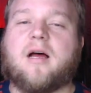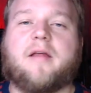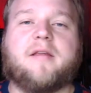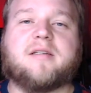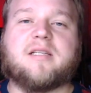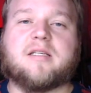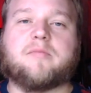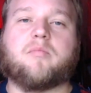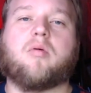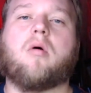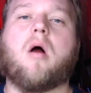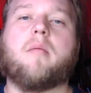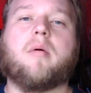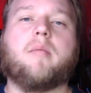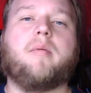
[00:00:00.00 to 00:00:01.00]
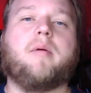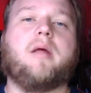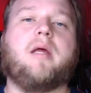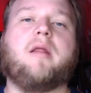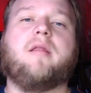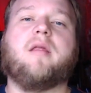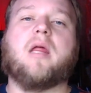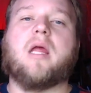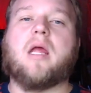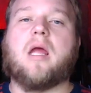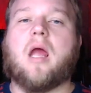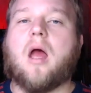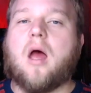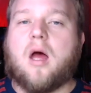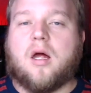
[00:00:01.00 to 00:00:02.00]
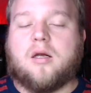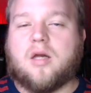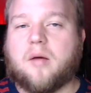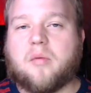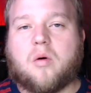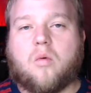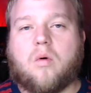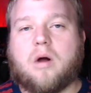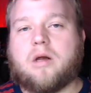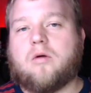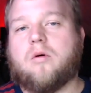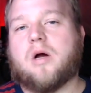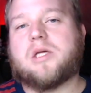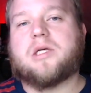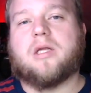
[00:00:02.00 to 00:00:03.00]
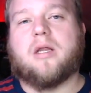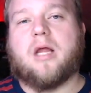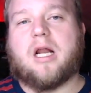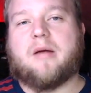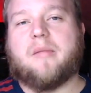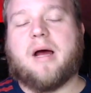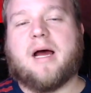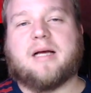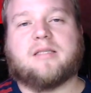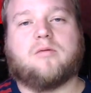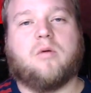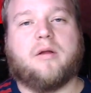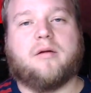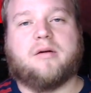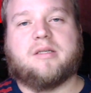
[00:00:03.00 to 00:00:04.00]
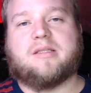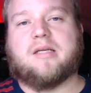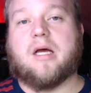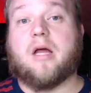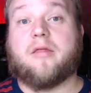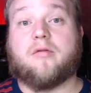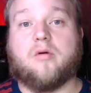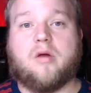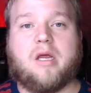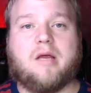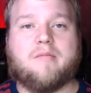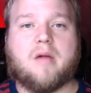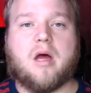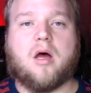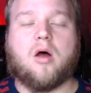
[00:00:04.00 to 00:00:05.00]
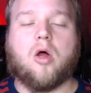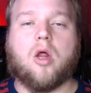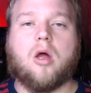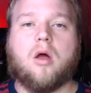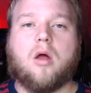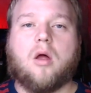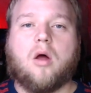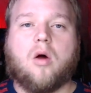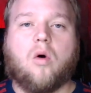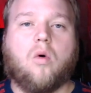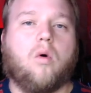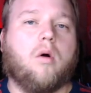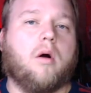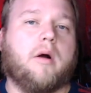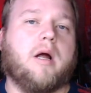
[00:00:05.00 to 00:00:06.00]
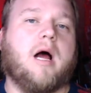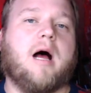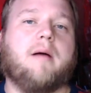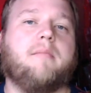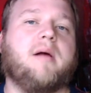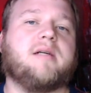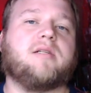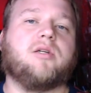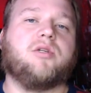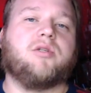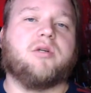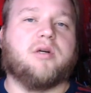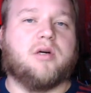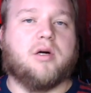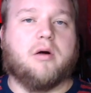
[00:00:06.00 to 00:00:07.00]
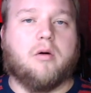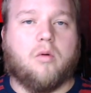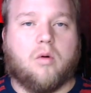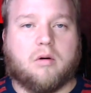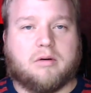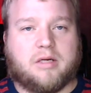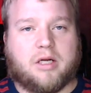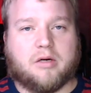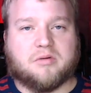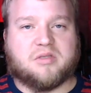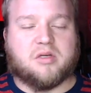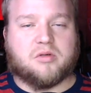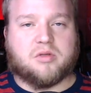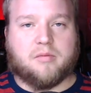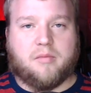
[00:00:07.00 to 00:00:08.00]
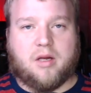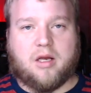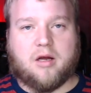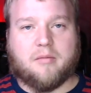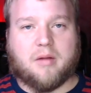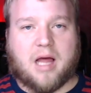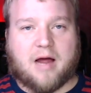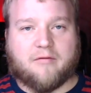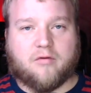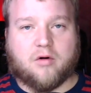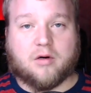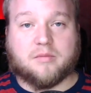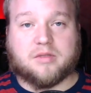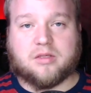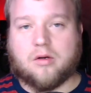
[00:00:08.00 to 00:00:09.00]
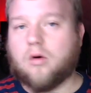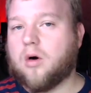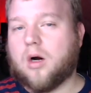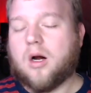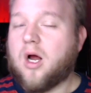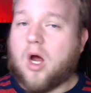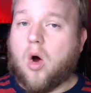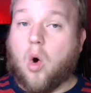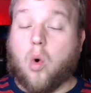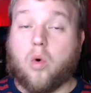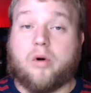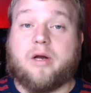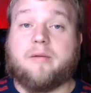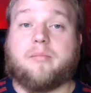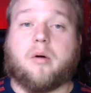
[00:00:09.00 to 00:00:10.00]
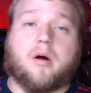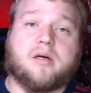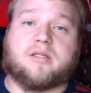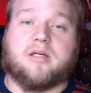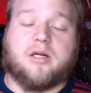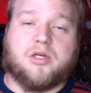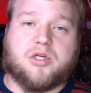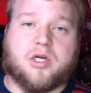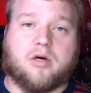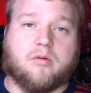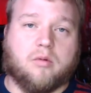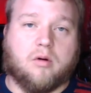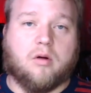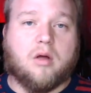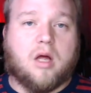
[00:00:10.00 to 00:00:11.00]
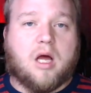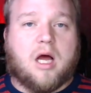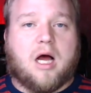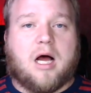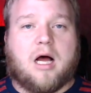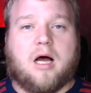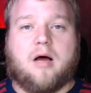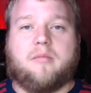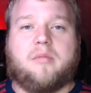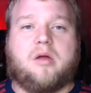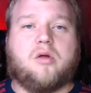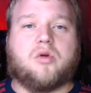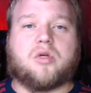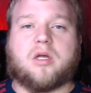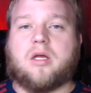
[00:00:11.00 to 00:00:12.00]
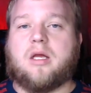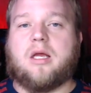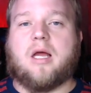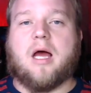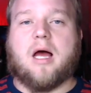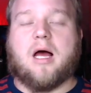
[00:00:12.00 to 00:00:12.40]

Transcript: this is probably the #1 question that I'm asked, whether it's through email or Messenger or social media platforms or in person in general. Usually